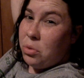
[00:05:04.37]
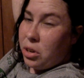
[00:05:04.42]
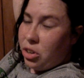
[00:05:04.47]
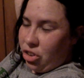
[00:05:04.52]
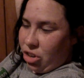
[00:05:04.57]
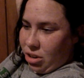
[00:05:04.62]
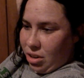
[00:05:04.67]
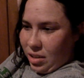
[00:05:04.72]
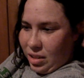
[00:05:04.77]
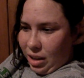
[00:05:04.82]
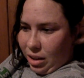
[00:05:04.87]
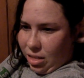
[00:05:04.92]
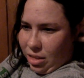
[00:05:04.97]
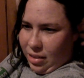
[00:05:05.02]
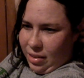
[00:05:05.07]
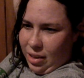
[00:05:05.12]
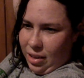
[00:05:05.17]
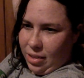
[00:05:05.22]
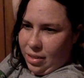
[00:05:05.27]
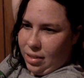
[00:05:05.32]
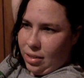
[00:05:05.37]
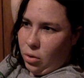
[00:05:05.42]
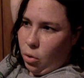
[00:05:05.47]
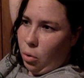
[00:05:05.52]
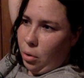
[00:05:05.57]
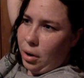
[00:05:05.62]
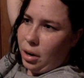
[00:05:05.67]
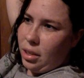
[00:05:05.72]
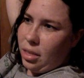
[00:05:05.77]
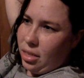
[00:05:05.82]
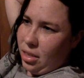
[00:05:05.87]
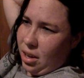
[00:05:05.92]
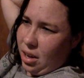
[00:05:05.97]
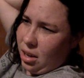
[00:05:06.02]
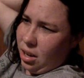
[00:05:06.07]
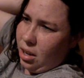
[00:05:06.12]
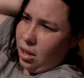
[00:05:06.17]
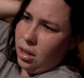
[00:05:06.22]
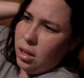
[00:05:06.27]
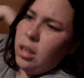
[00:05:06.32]
which is like this historic
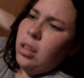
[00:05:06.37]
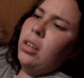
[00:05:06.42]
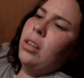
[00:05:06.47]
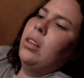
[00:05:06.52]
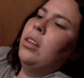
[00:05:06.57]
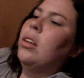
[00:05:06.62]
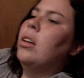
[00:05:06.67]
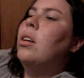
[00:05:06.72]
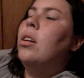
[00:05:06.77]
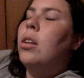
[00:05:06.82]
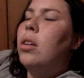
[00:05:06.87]
thing.